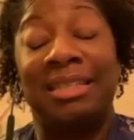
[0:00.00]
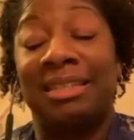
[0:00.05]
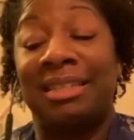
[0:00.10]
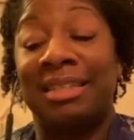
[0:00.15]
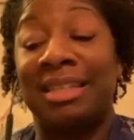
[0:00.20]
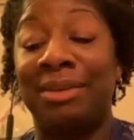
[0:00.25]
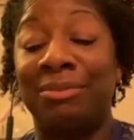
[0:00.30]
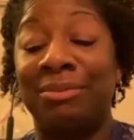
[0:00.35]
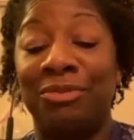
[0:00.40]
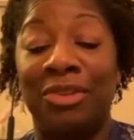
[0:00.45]

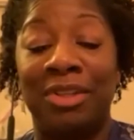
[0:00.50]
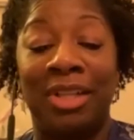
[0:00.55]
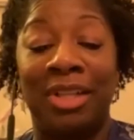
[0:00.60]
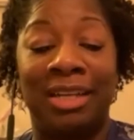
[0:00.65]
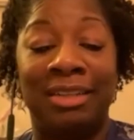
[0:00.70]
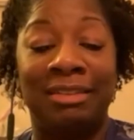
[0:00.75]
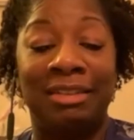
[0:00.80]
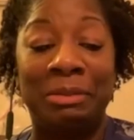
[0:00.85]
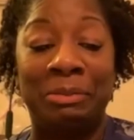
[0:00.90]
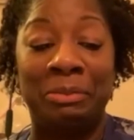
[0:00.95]
I'm
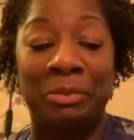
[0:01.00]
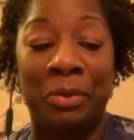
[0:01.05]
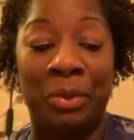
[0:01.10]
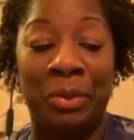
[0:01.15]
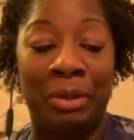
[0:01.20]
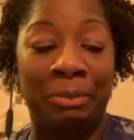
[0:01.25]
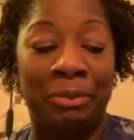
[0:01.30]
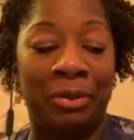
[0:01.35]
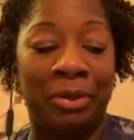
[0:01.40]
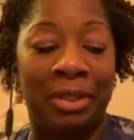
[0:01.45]
realizing
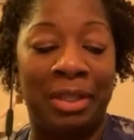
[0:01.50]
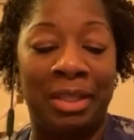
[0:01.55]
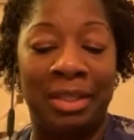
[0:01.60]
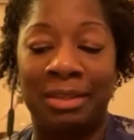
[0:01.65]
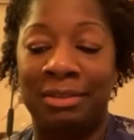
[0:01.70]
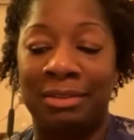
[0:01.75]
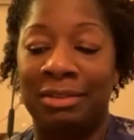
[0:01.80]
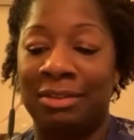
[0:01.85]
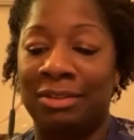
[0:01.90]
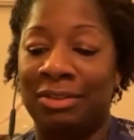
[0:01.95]
more and more that
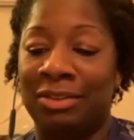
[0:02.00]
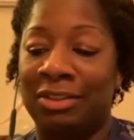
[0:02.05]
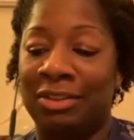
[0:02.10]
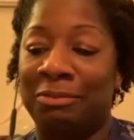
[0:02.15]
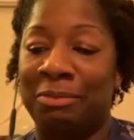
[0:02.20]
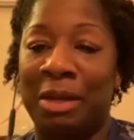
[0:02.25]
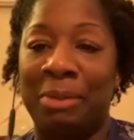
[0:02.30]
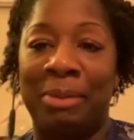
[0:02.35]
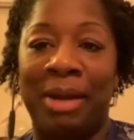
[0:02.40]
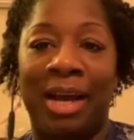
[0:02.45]
this is
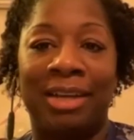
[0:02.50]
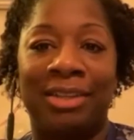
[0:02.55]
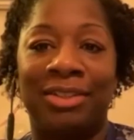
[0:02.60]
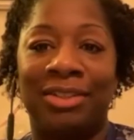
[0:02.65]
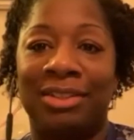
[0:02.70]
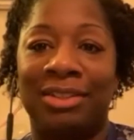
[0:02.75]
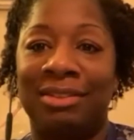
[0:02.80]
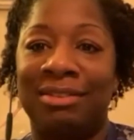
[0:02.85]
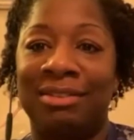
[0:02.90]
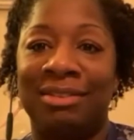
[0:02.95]
just my
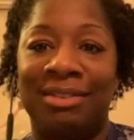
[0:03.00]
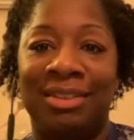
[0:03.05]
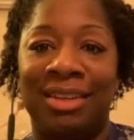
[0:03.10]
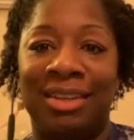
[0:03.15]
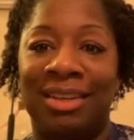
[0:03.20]
passion,